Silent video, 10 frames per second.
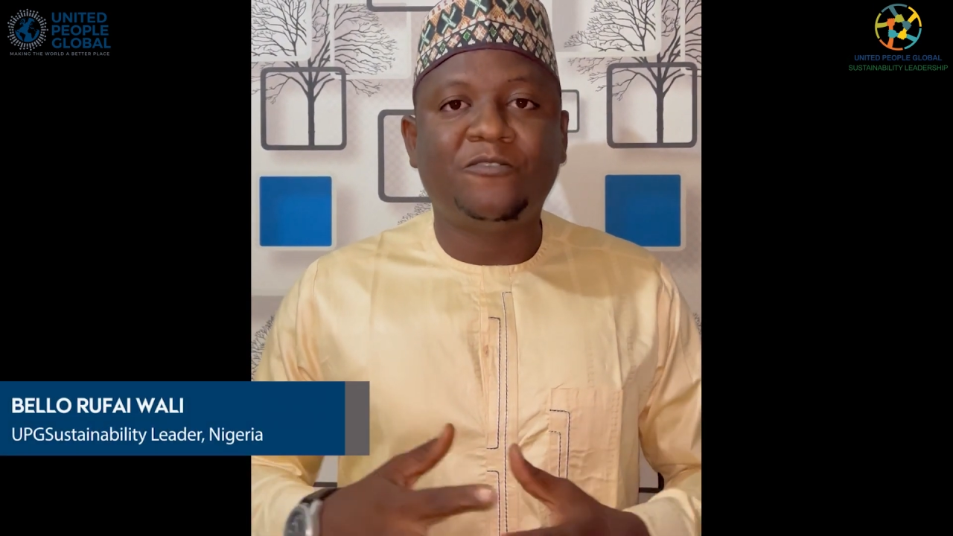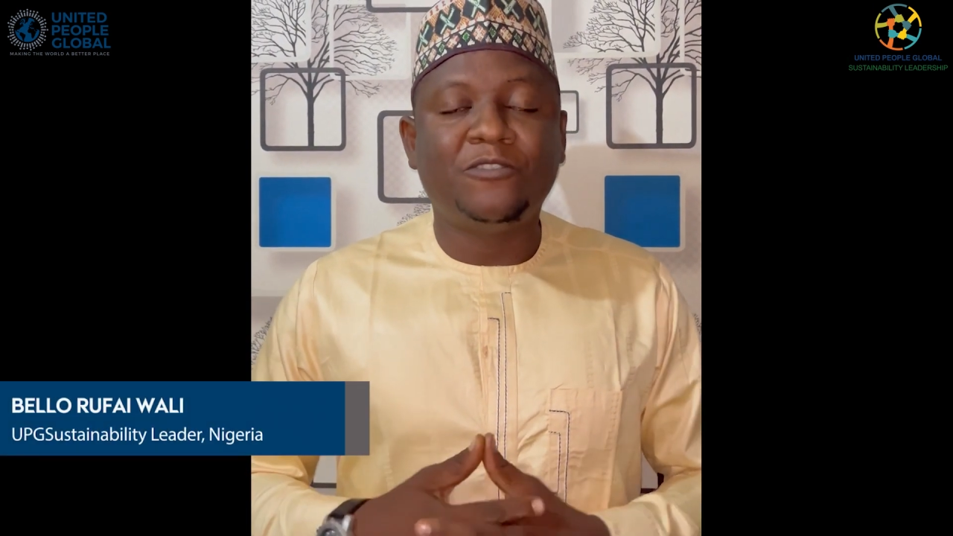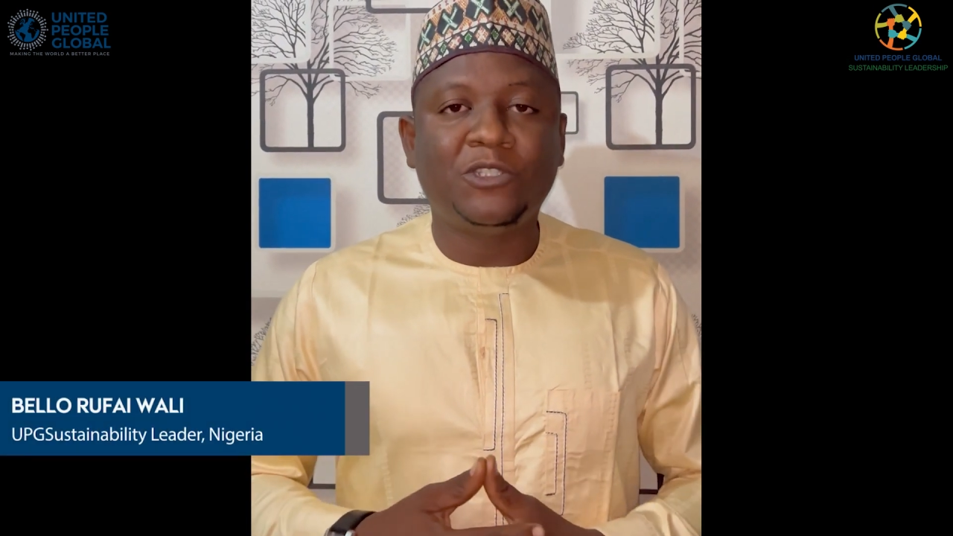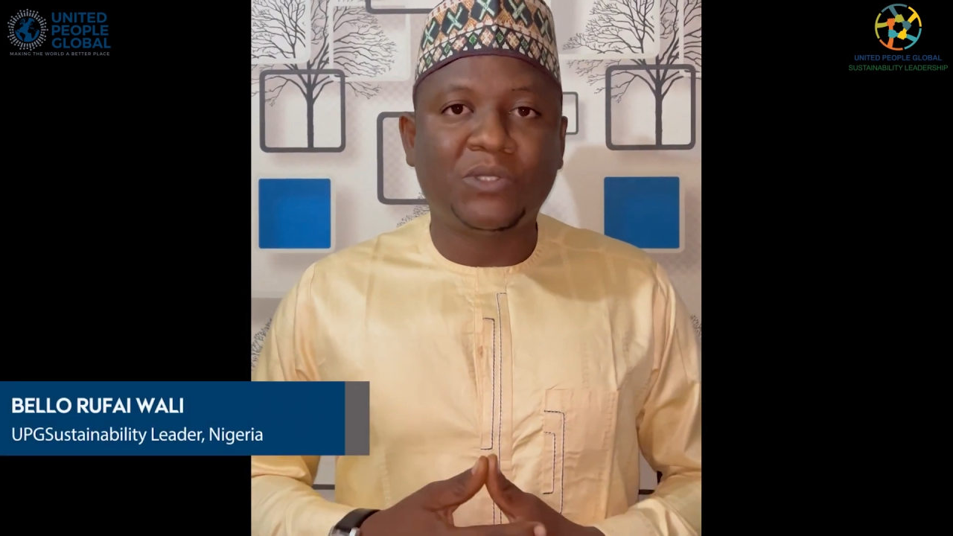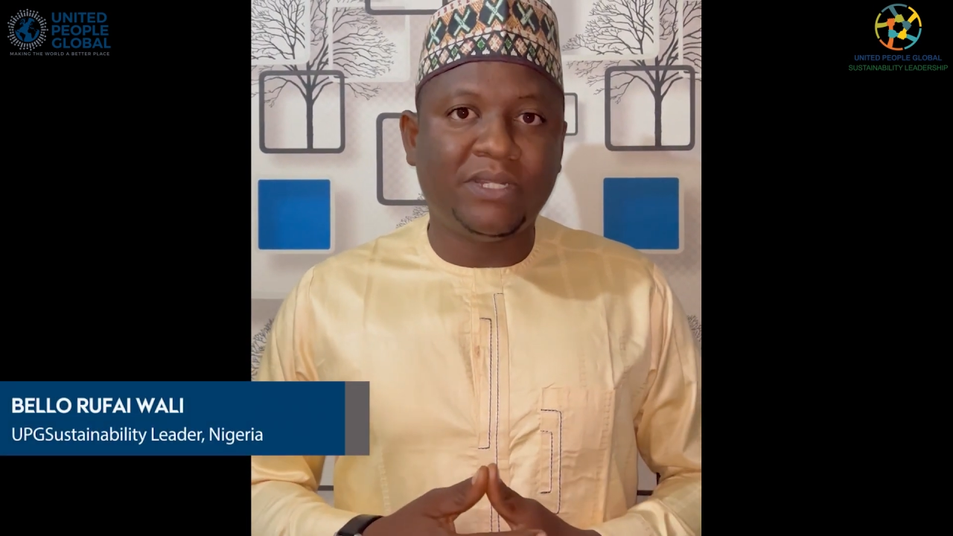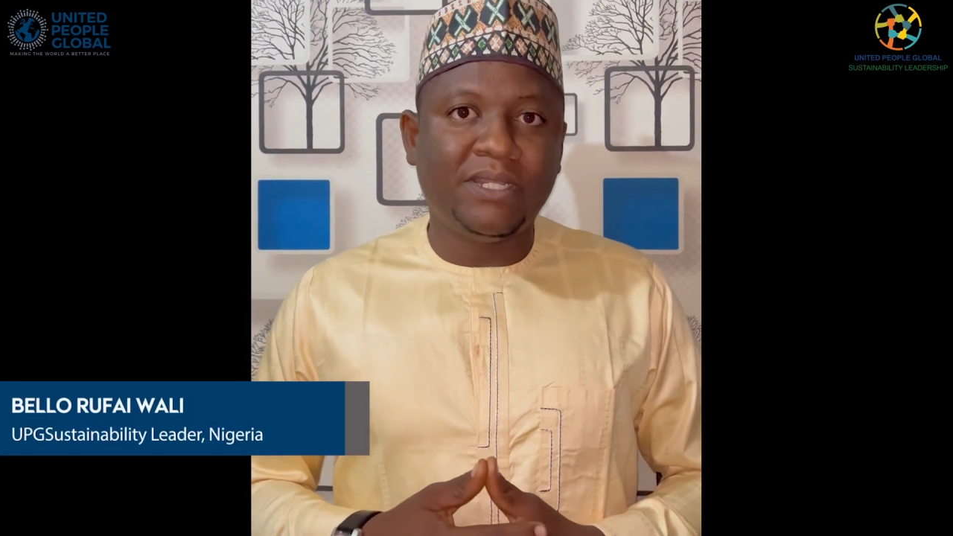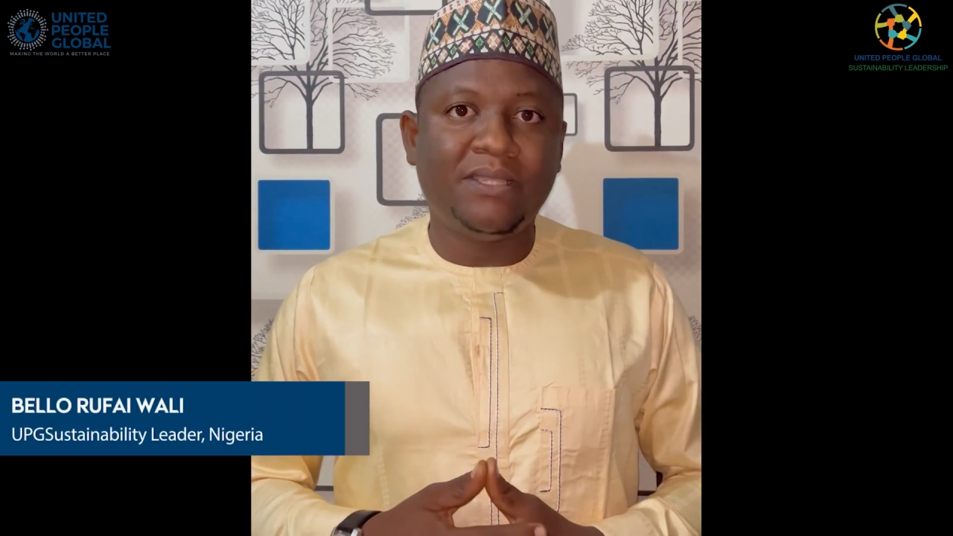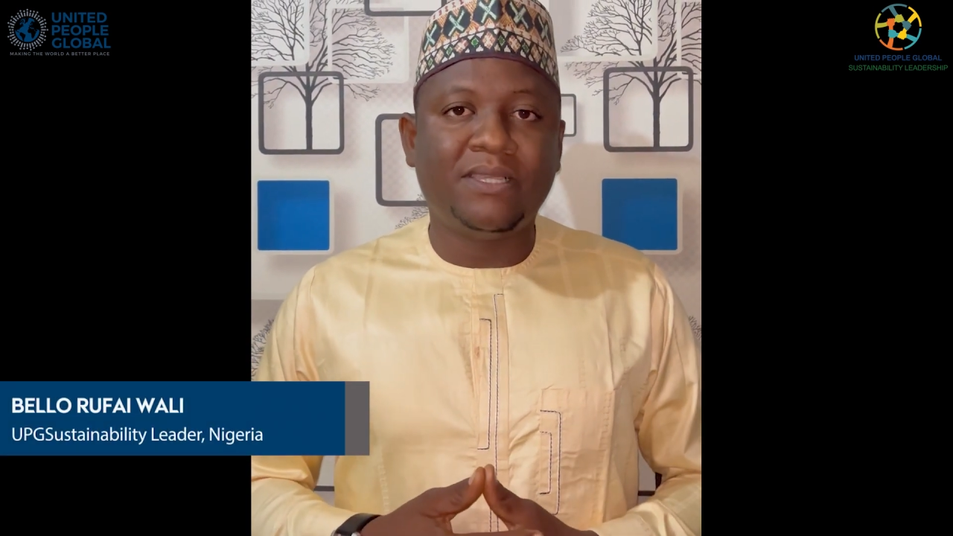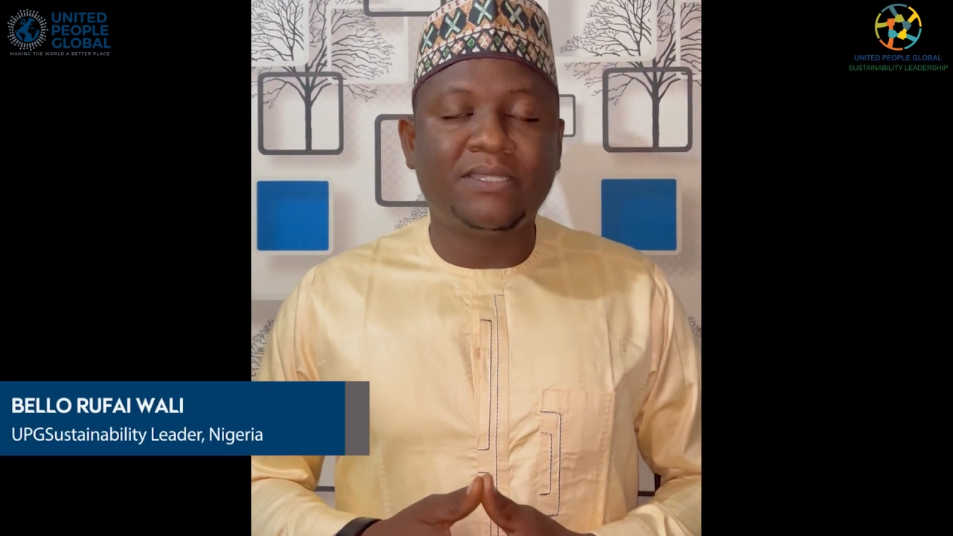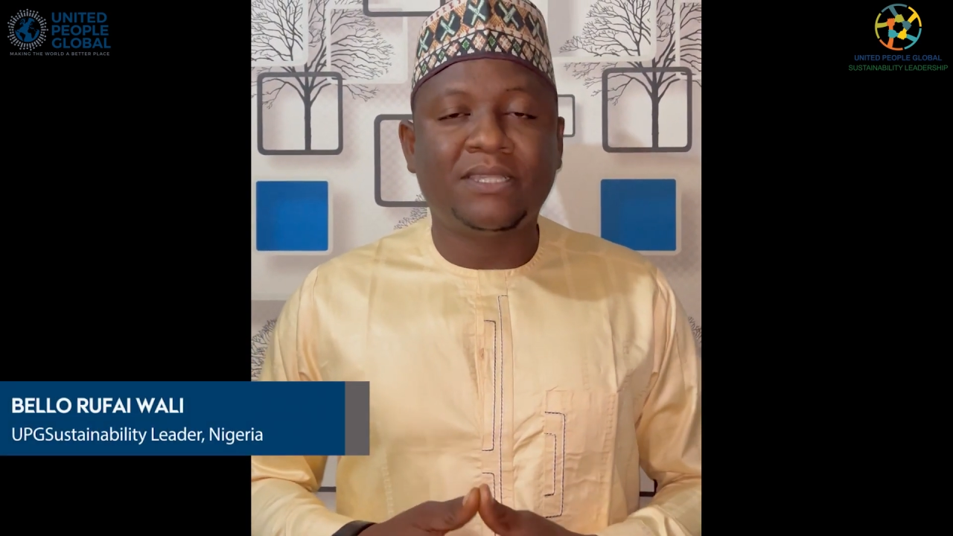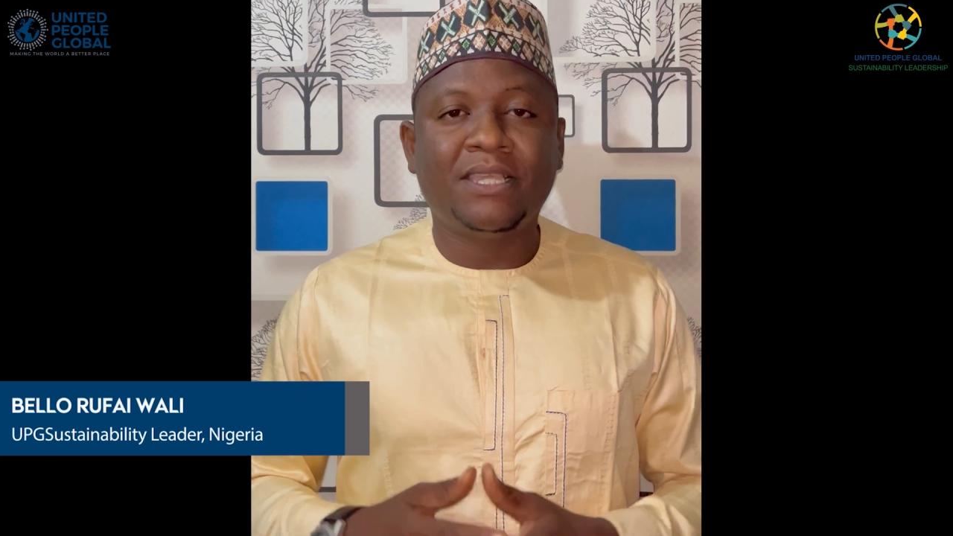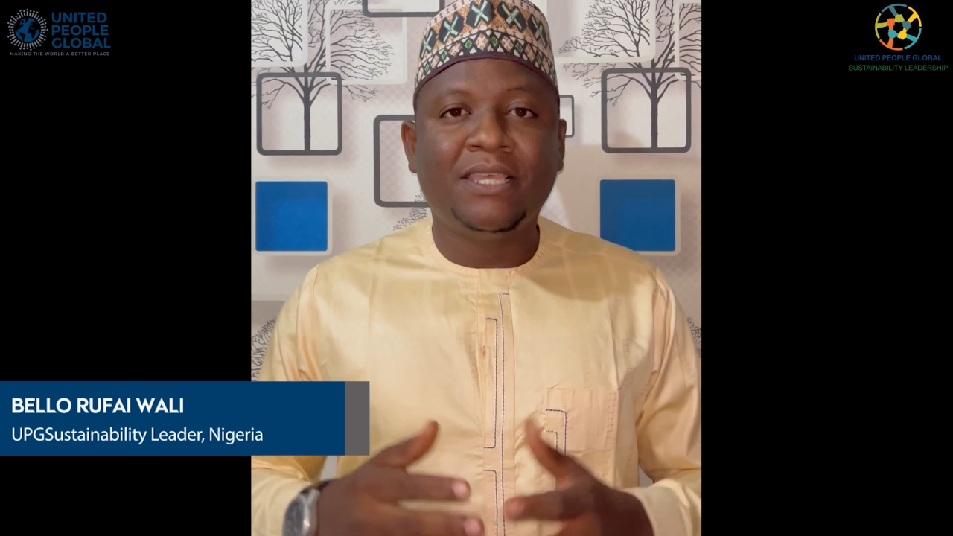future leaders.